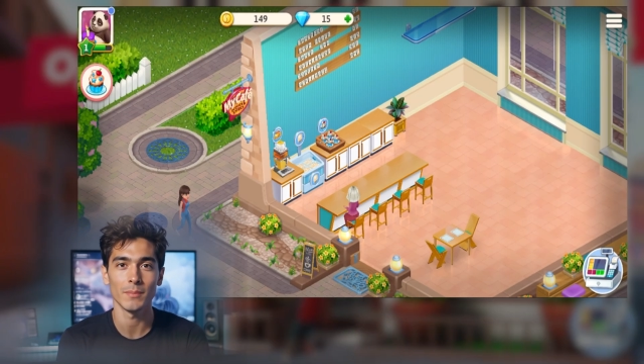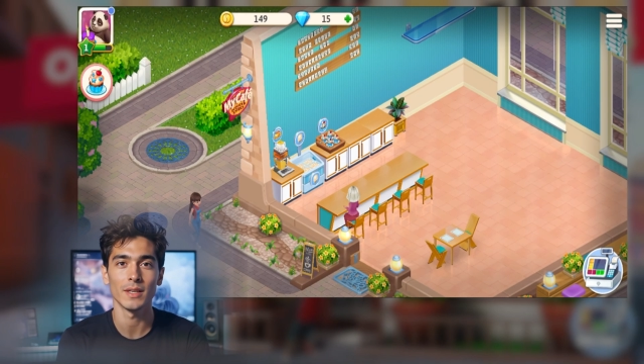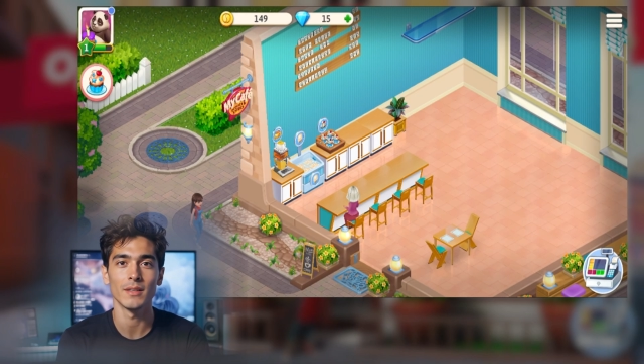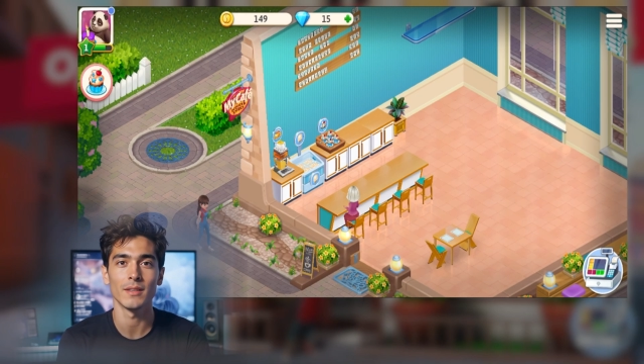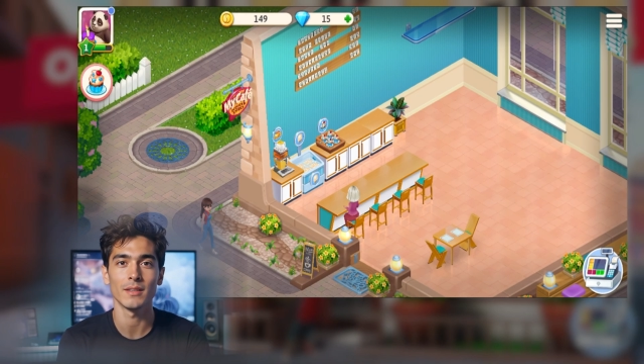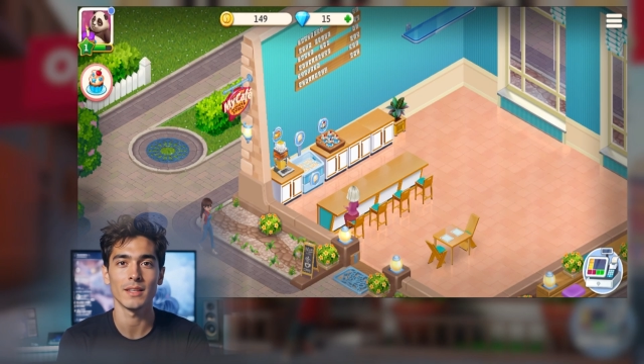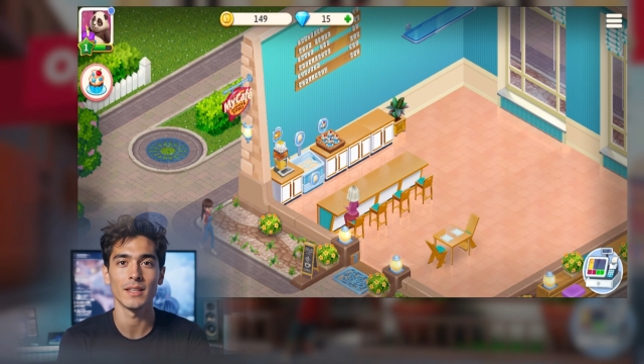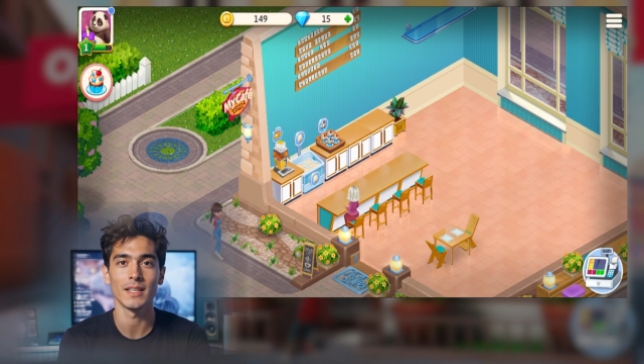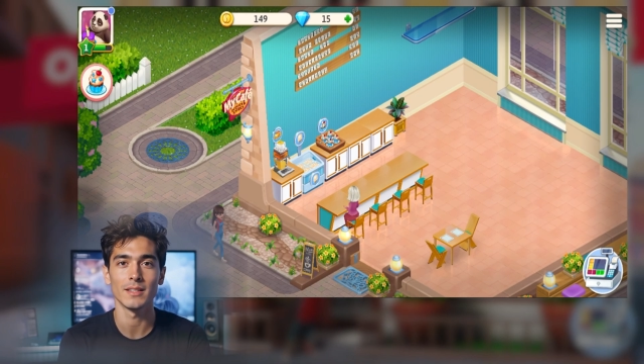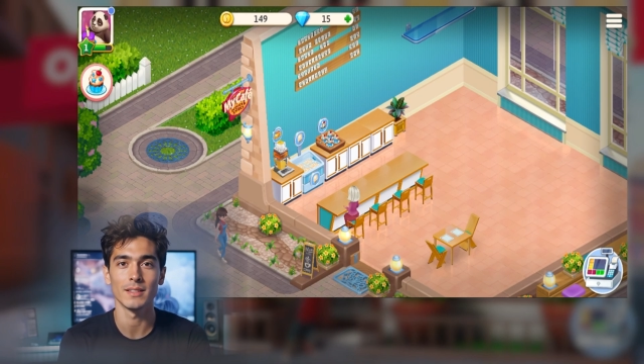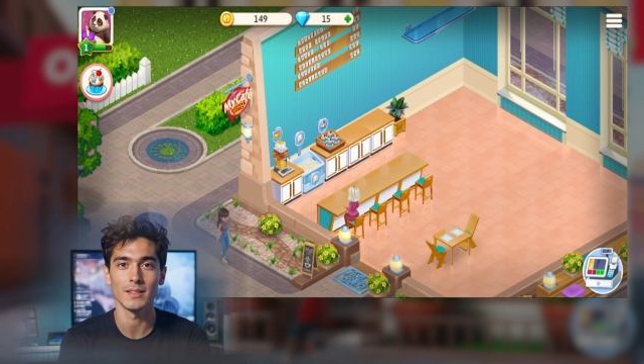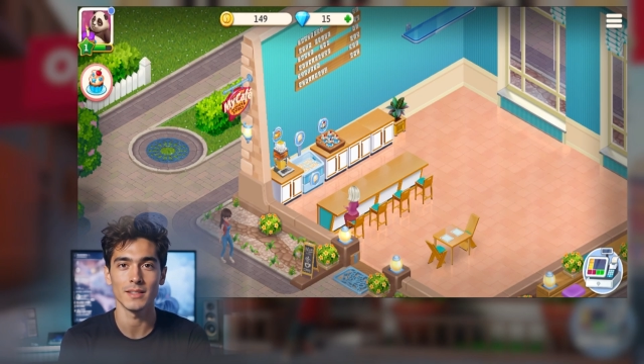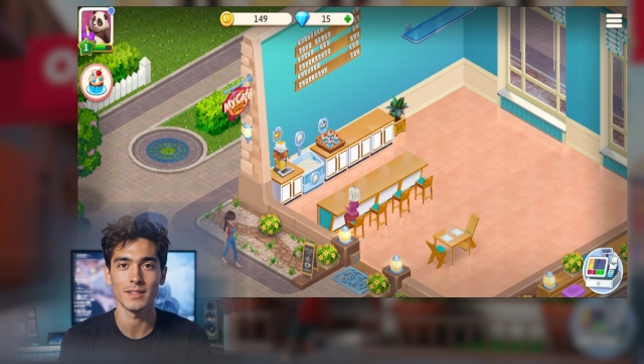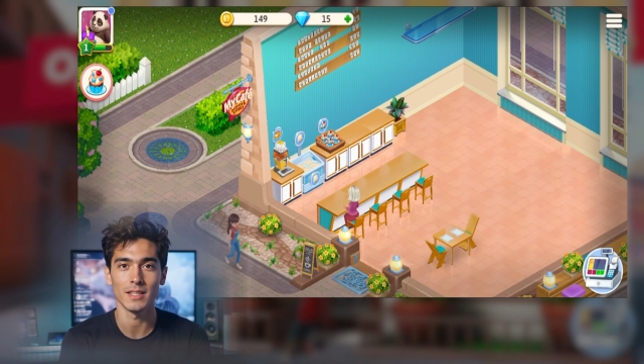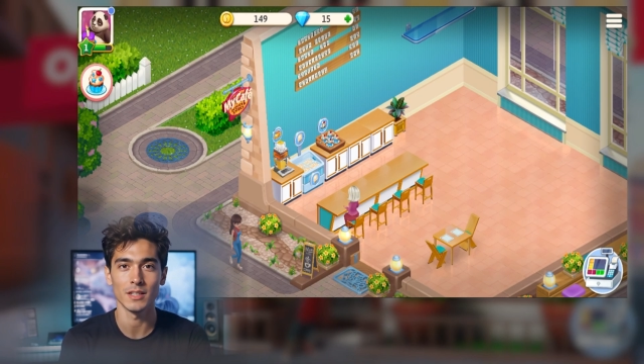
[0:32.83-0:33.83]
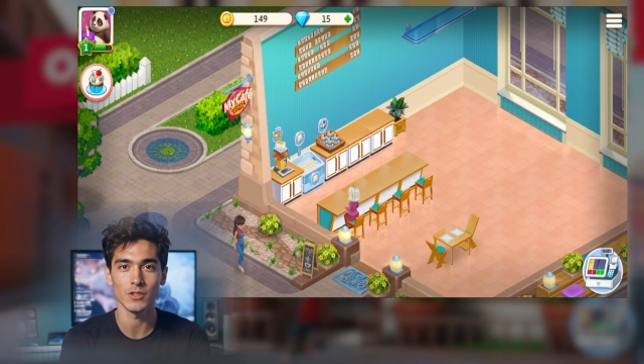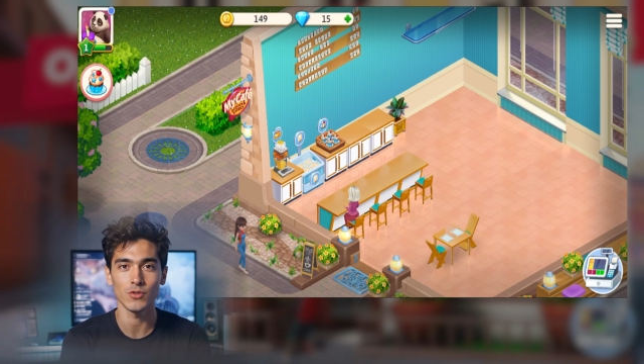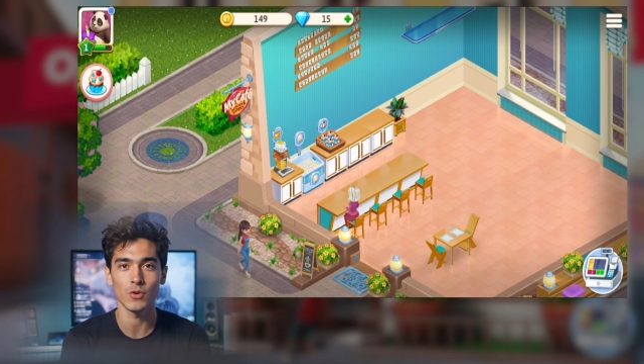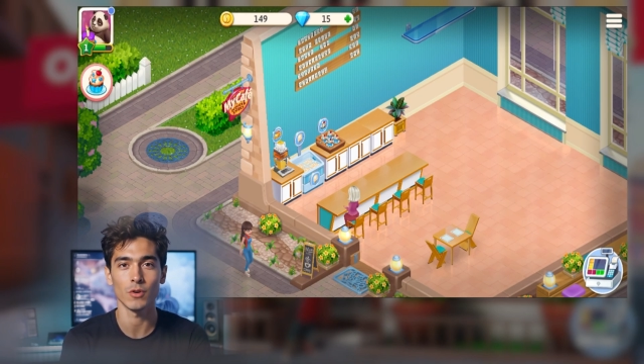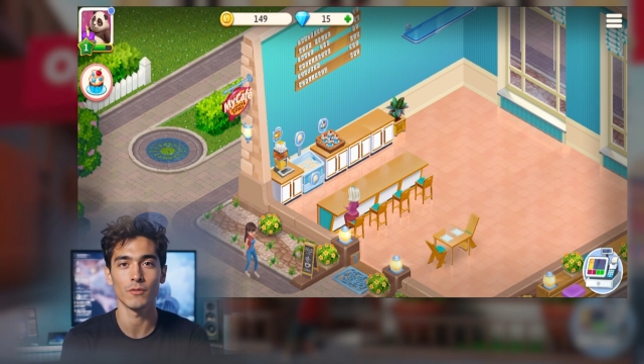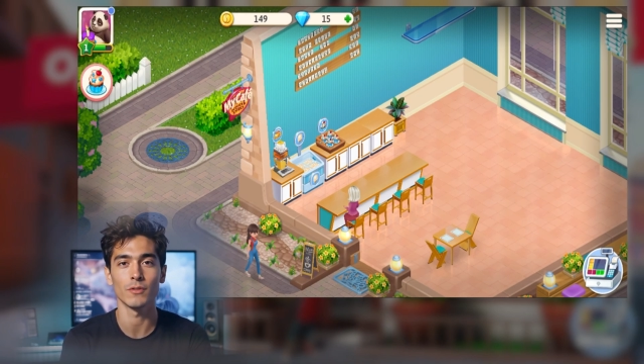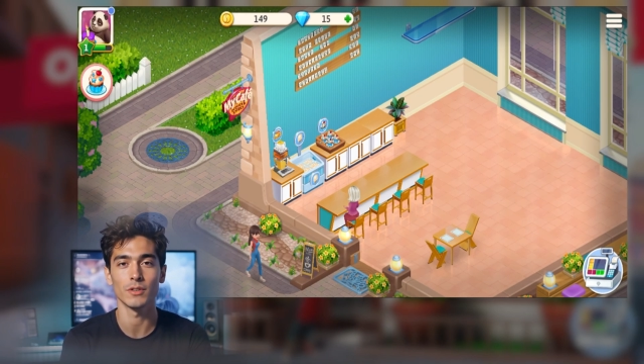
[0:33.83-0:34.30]
it, it's
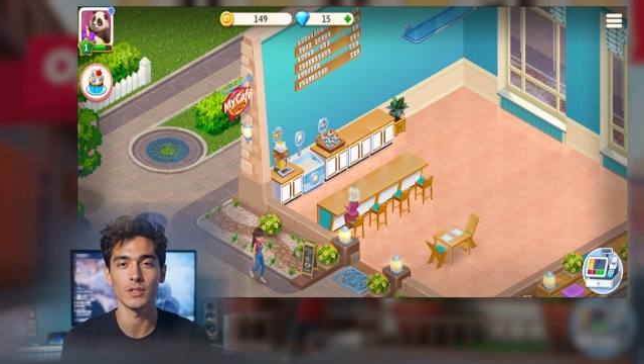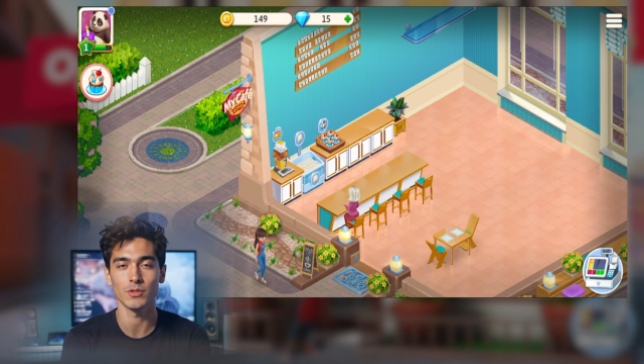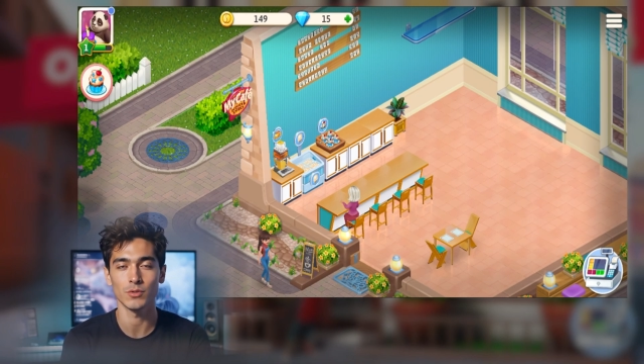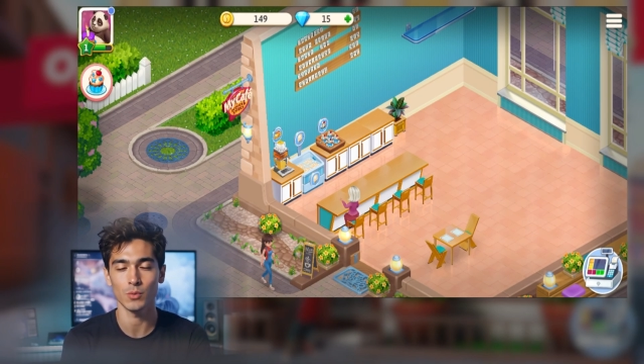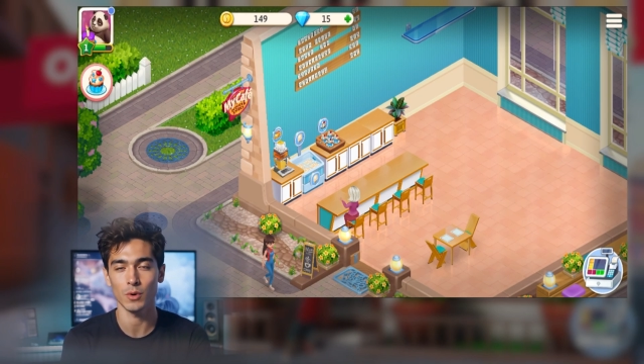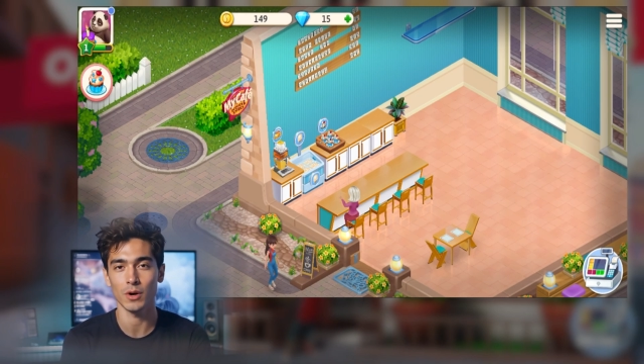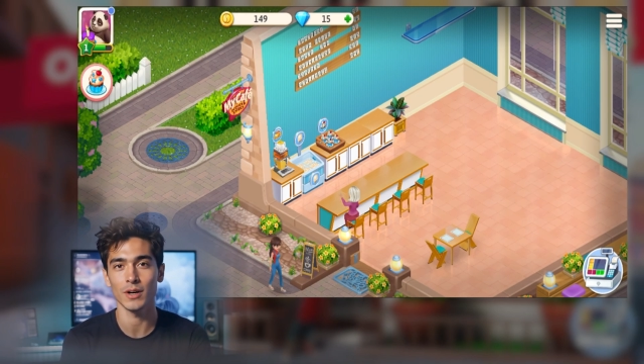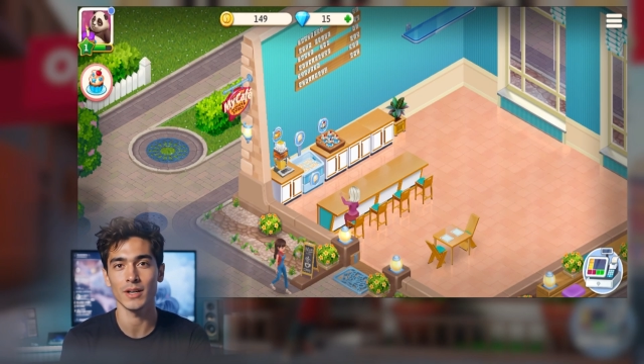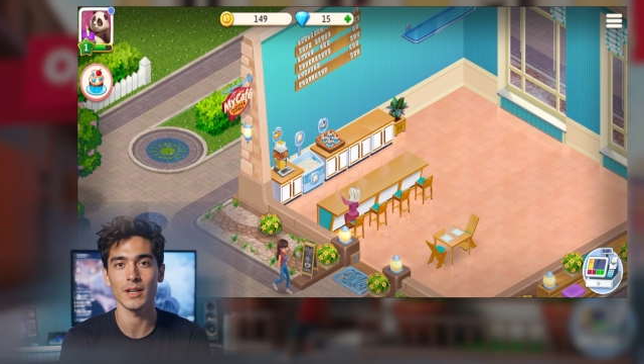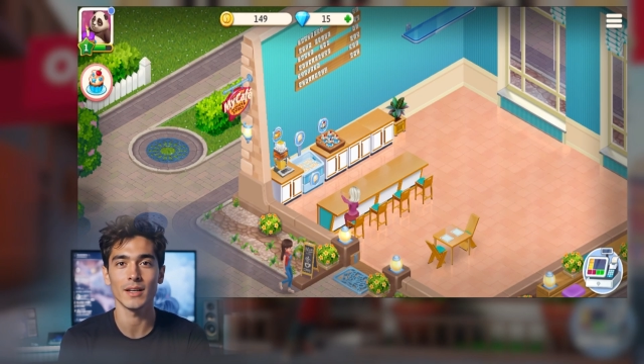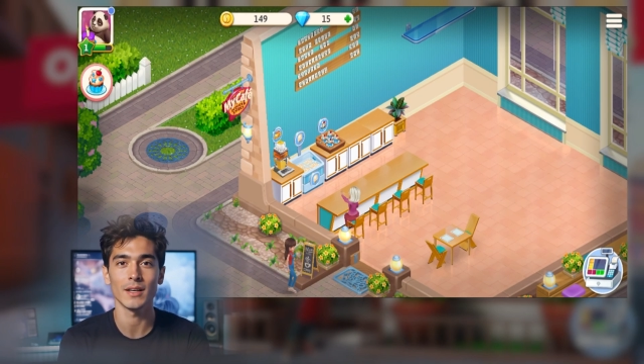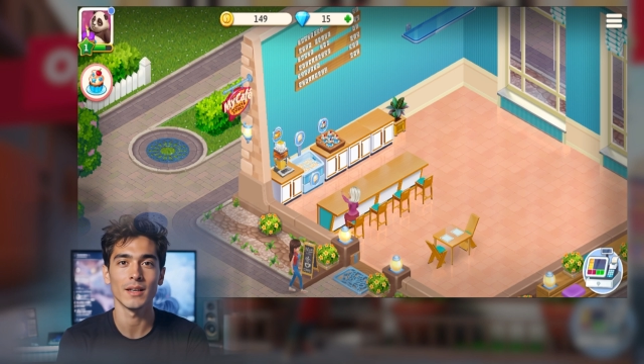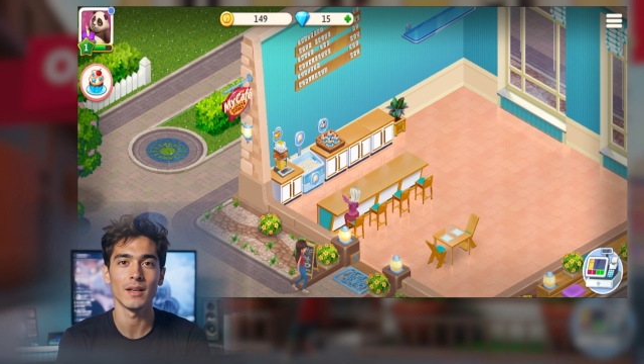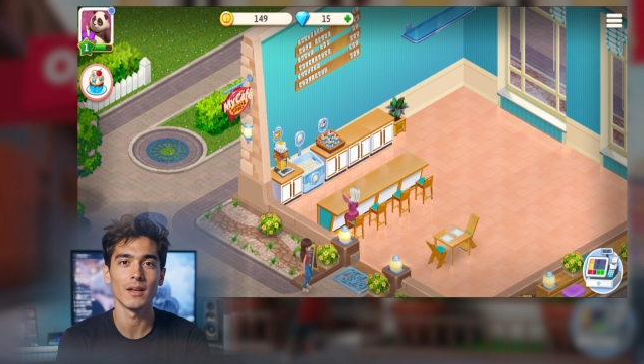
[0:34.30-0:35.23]
essential for this to work.